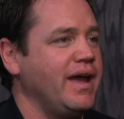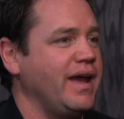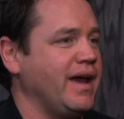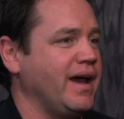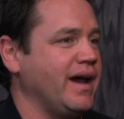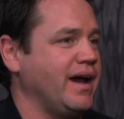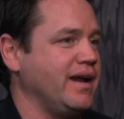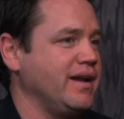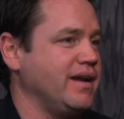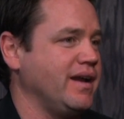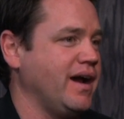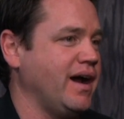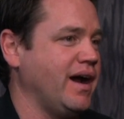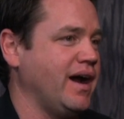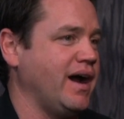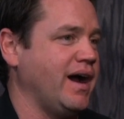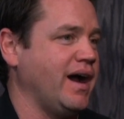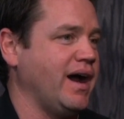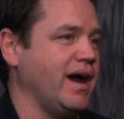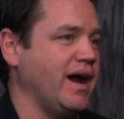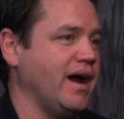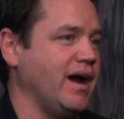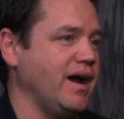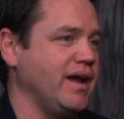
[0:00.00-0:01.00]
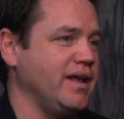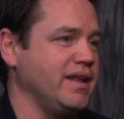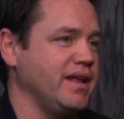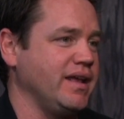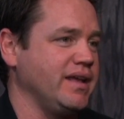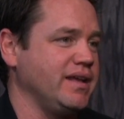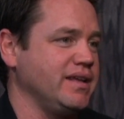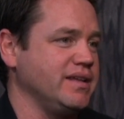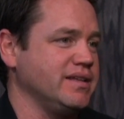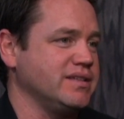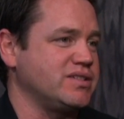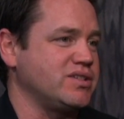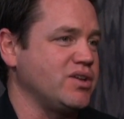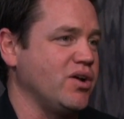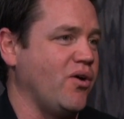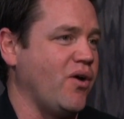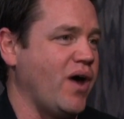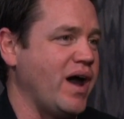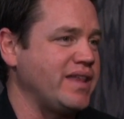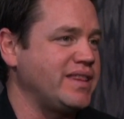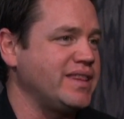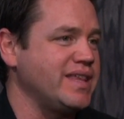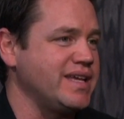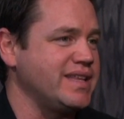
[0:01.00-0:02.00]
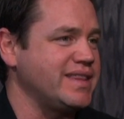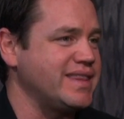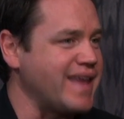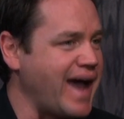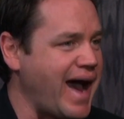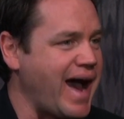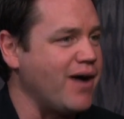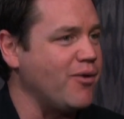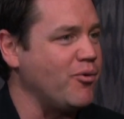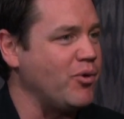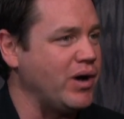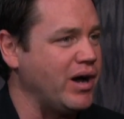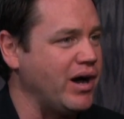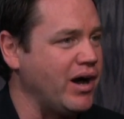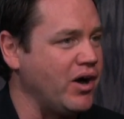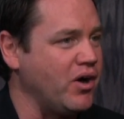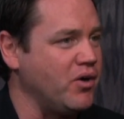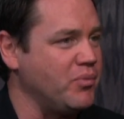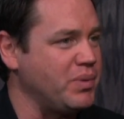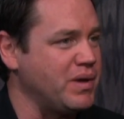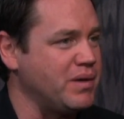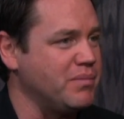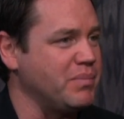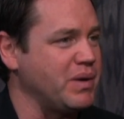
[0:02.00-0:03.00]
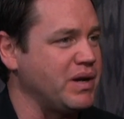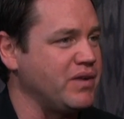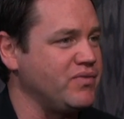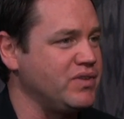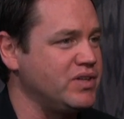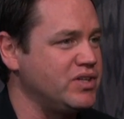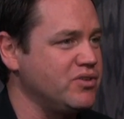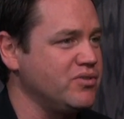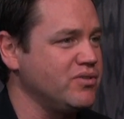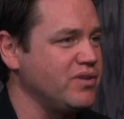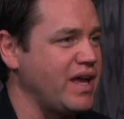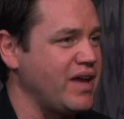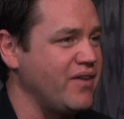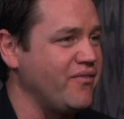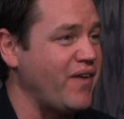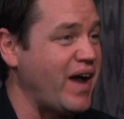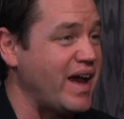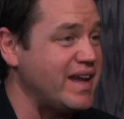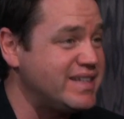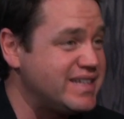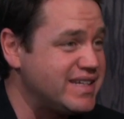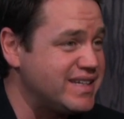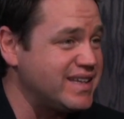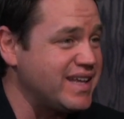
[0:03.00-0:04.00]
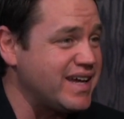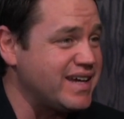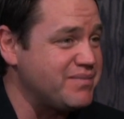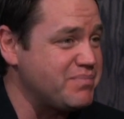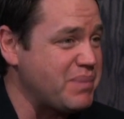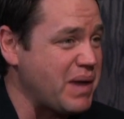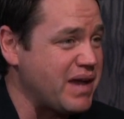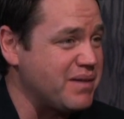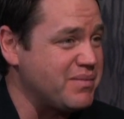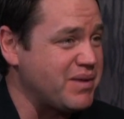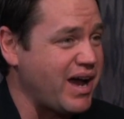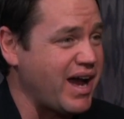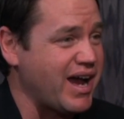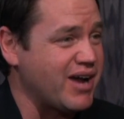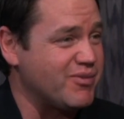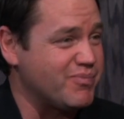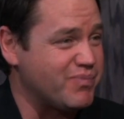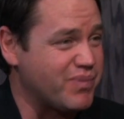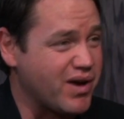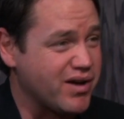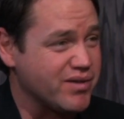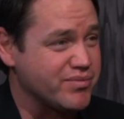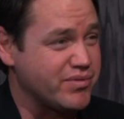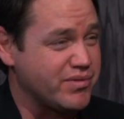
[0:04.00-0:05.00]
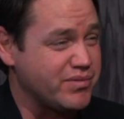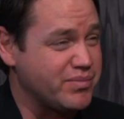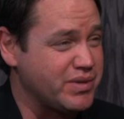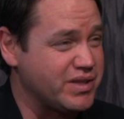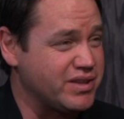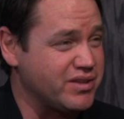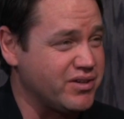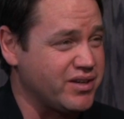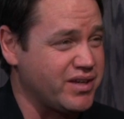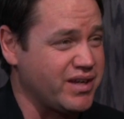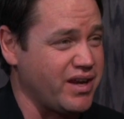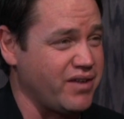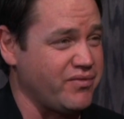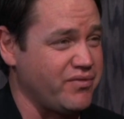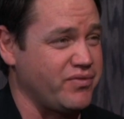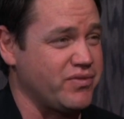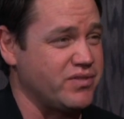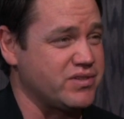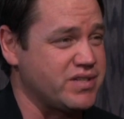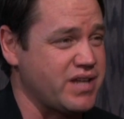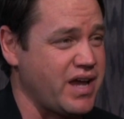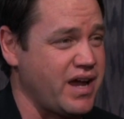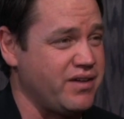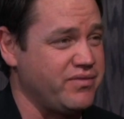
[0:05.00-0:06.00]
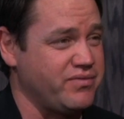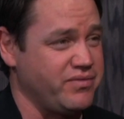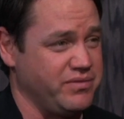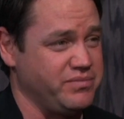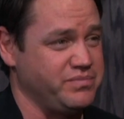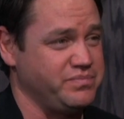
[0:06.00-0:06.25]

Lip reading: And so I think that will help him. But if I did like Bama, I would probably be looking at first half